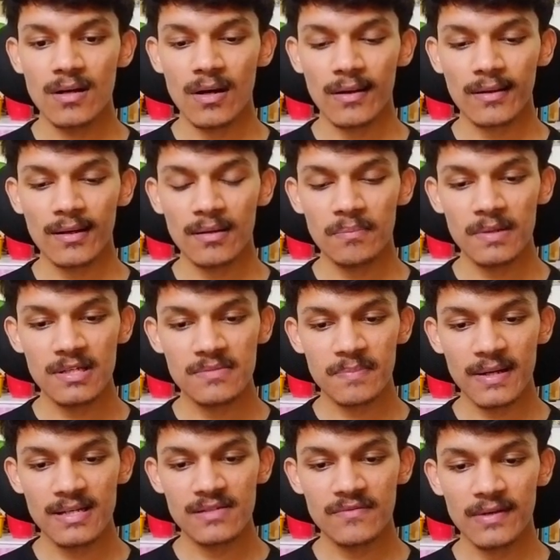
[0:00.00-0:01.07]
Arcade
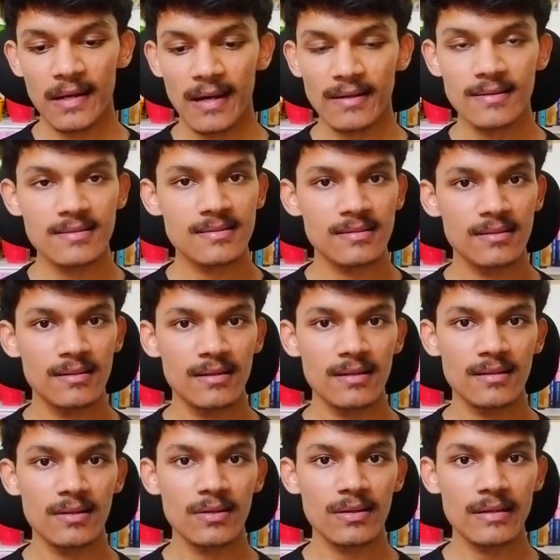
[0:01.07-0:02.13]
PSpice, we had this
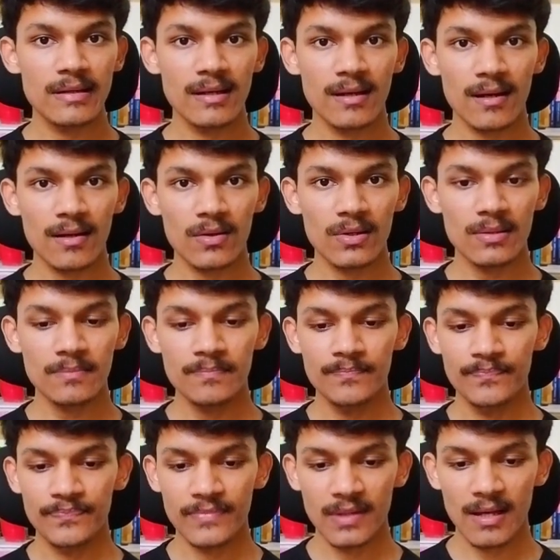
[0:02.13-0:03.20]
in our curriculum,
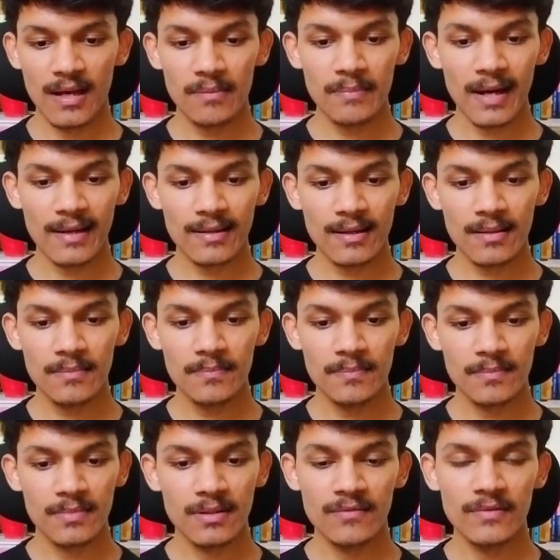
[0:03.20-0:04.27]
and MATLAB,
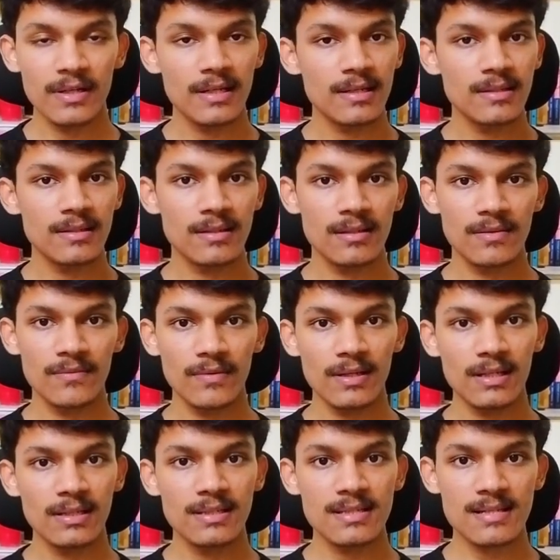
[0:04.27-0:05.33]
we
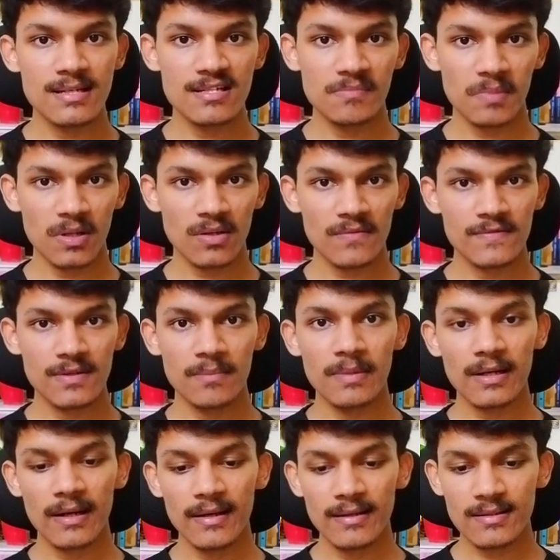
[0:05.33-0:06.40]
did this as a part of
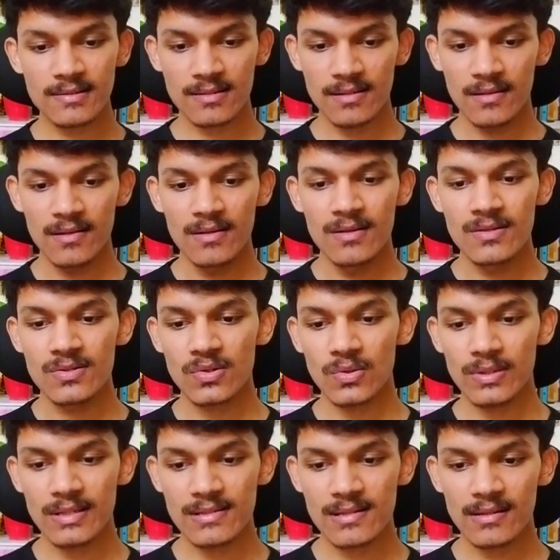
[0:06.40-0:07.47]
summer guidance.
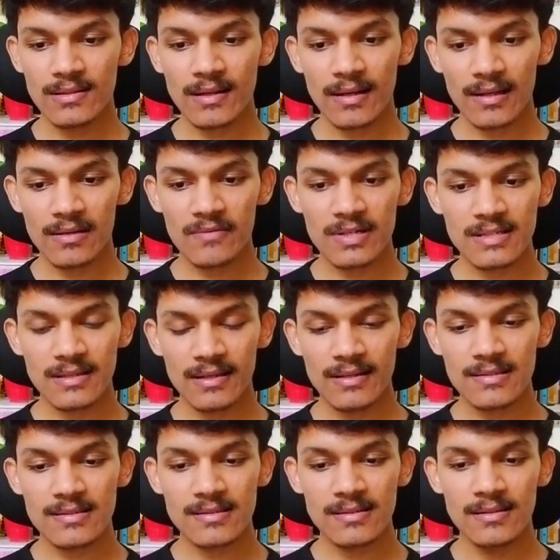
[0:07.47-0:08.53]
So these are the relevant
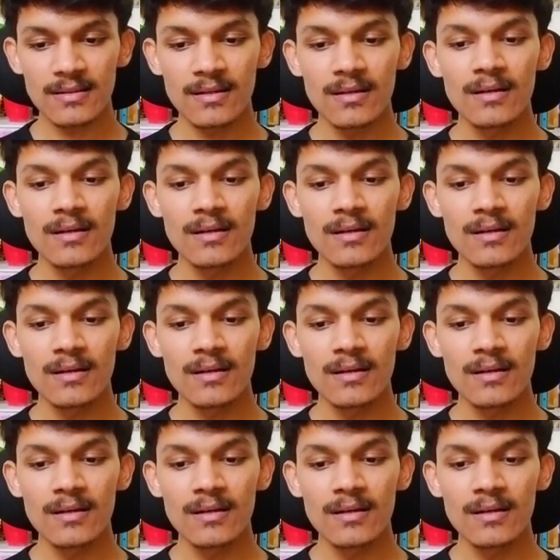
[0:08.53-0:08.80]
skills